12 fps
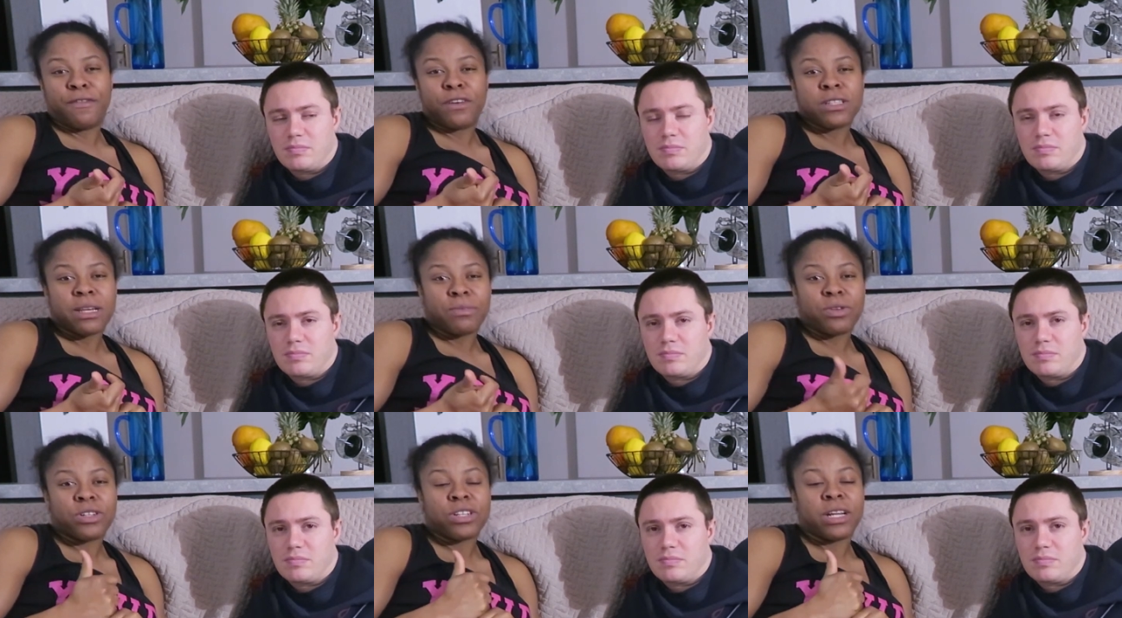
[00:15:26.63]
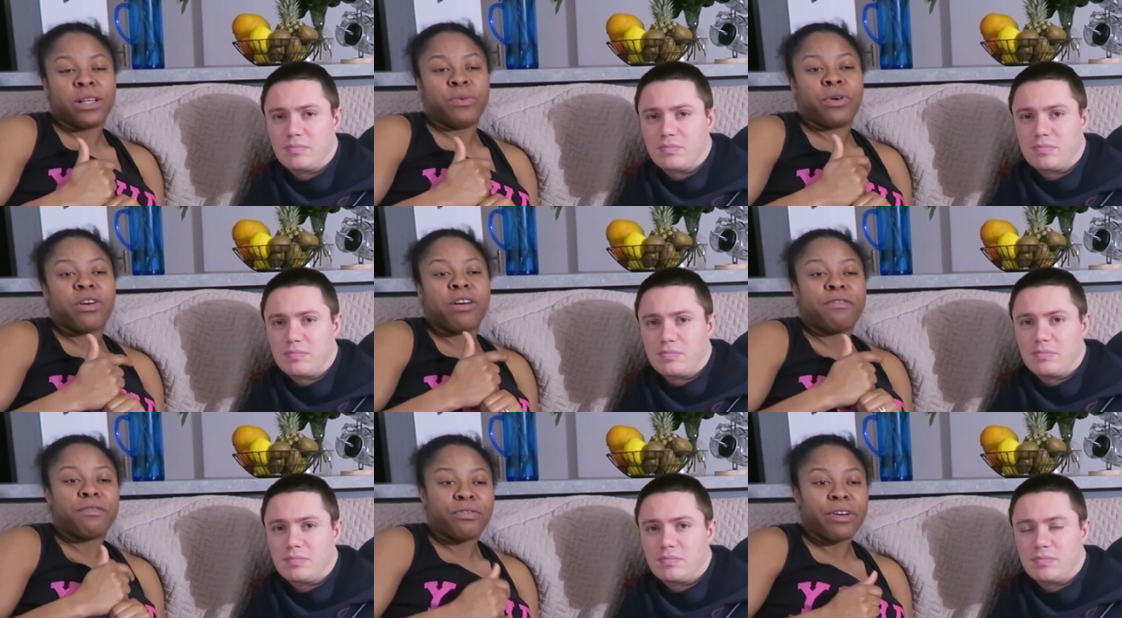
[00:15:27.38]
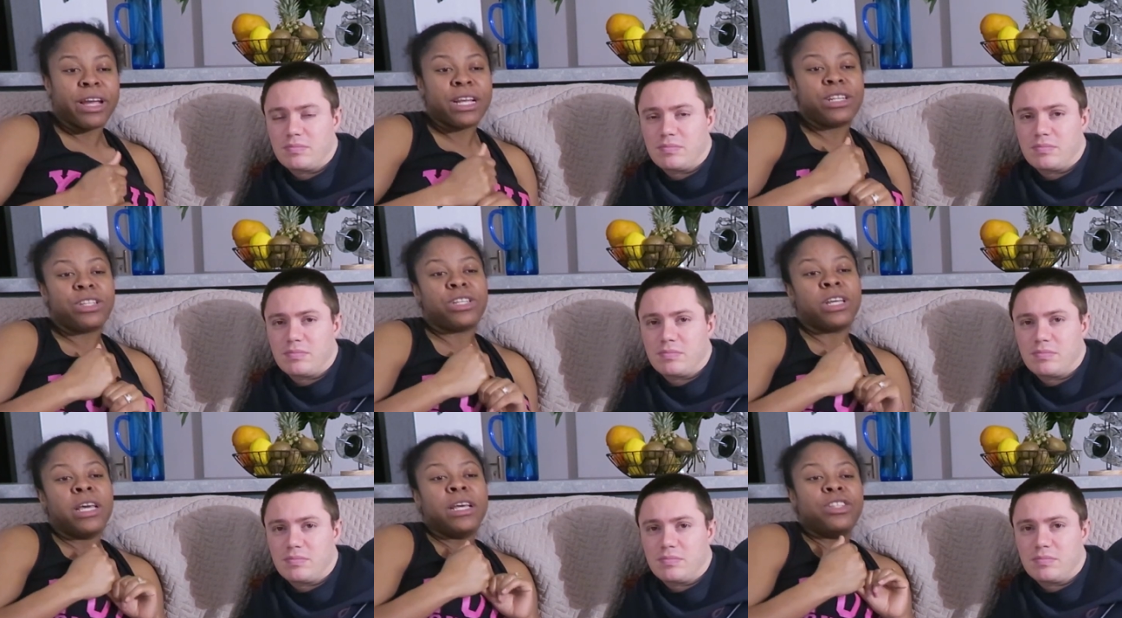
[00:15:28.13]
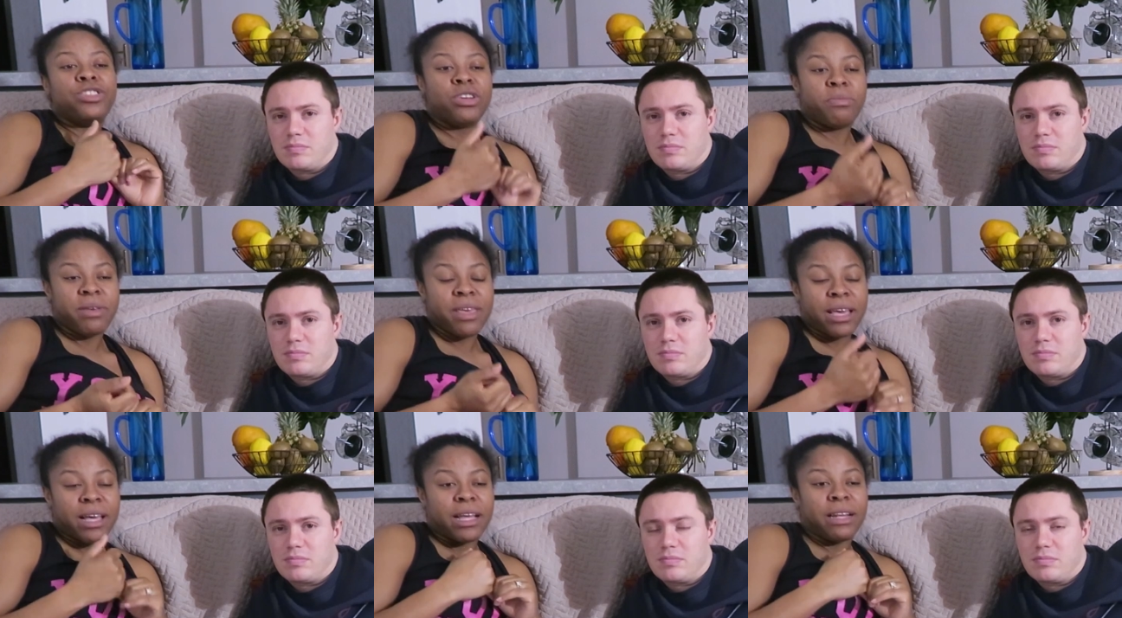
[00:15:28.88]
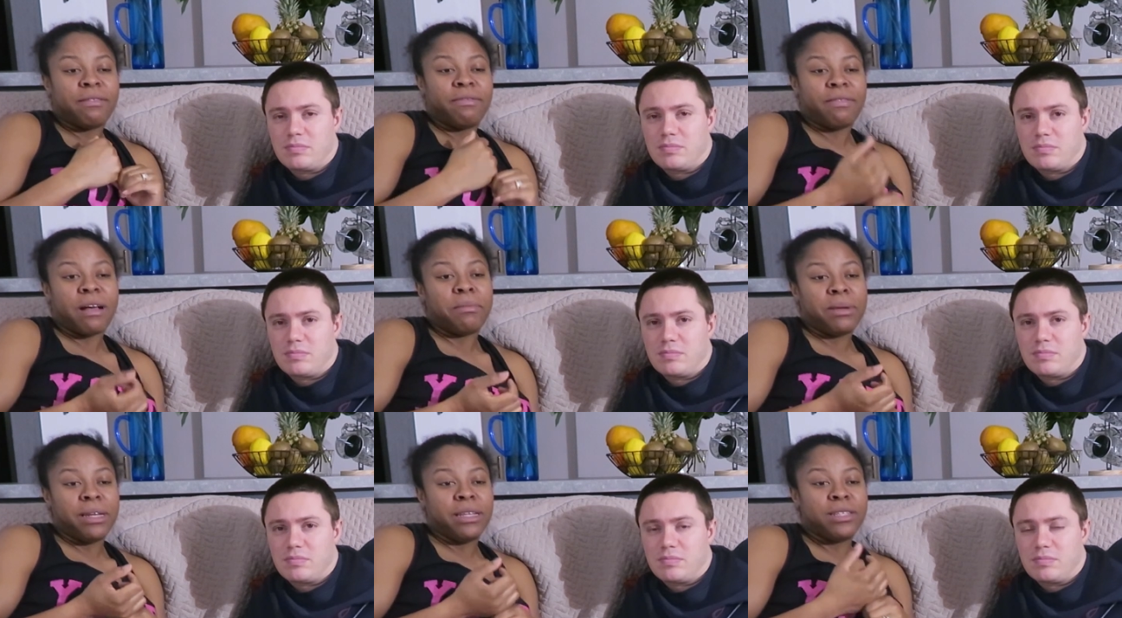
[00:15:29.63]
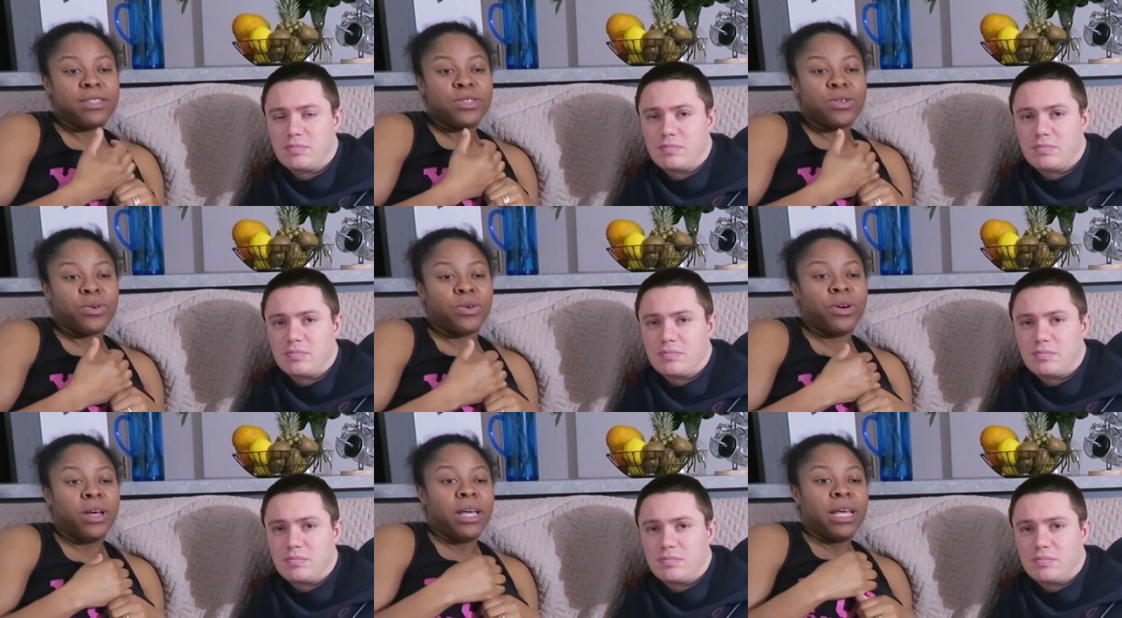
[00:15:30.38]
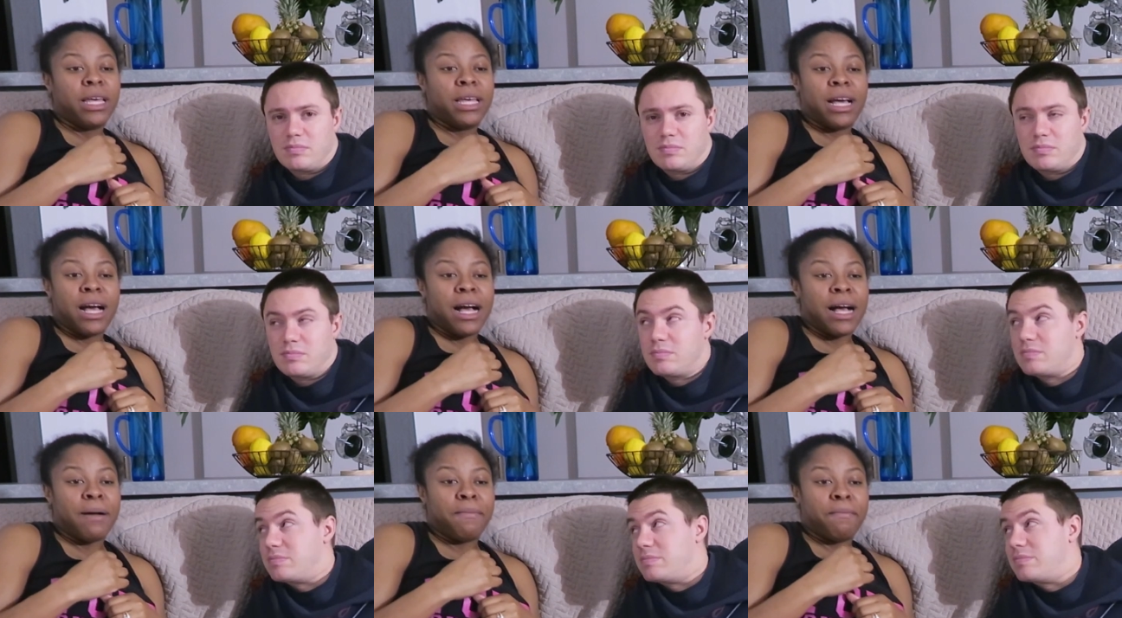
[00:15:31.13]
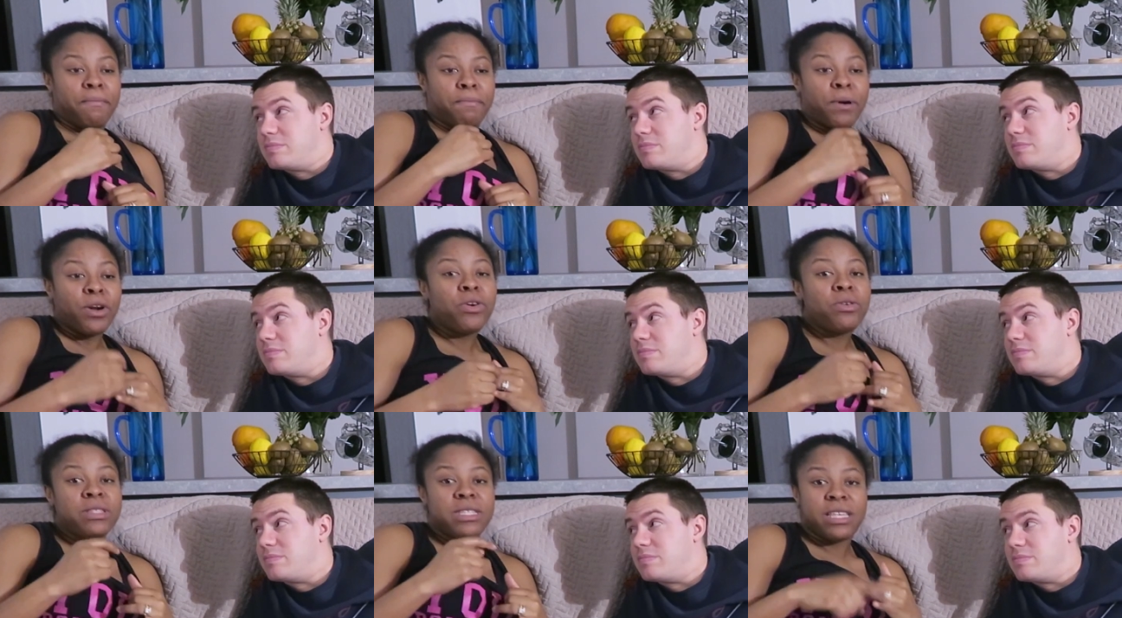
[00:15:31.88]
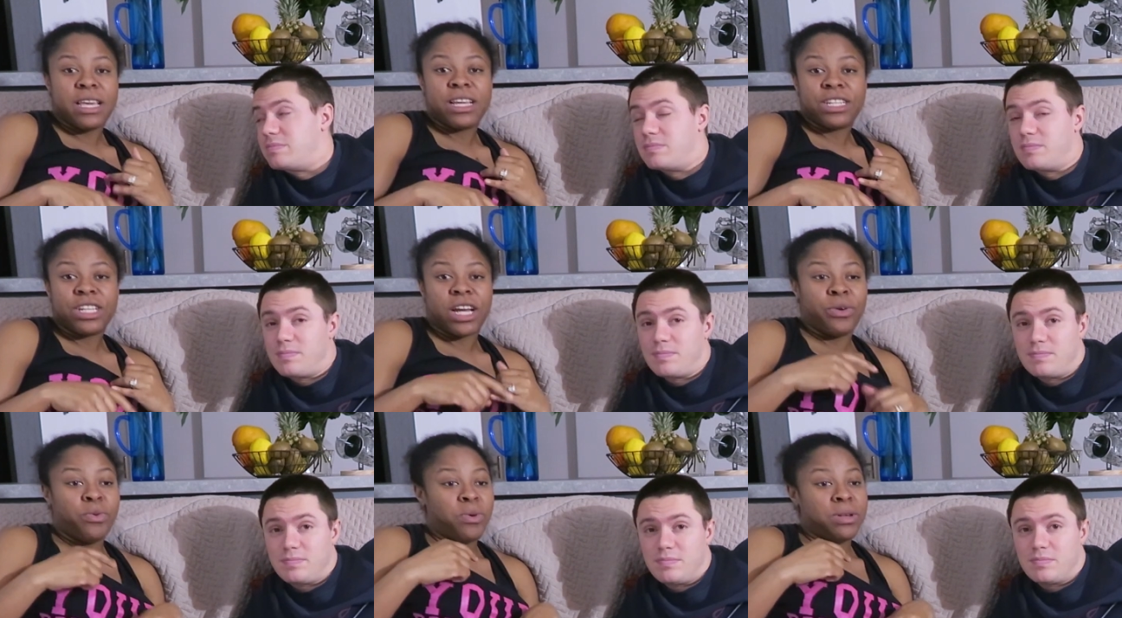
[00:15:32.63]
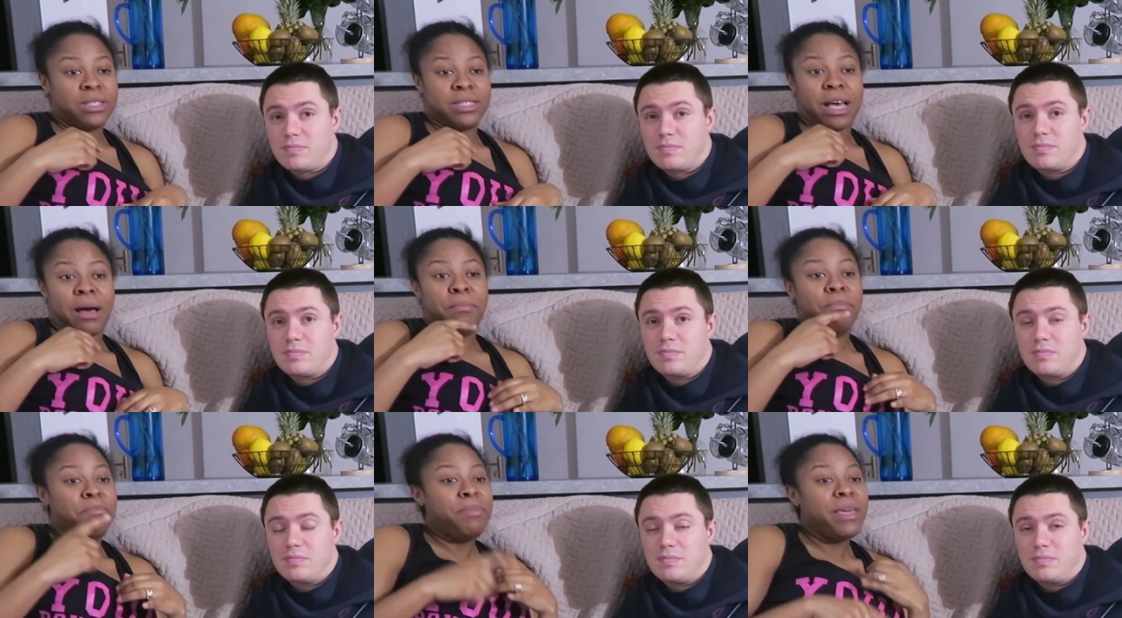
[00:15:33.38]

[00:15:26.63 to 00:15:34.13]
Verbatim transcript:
Speaker 1: your first time to her channel, we're a French Jamaican family, so um, pronunciation was a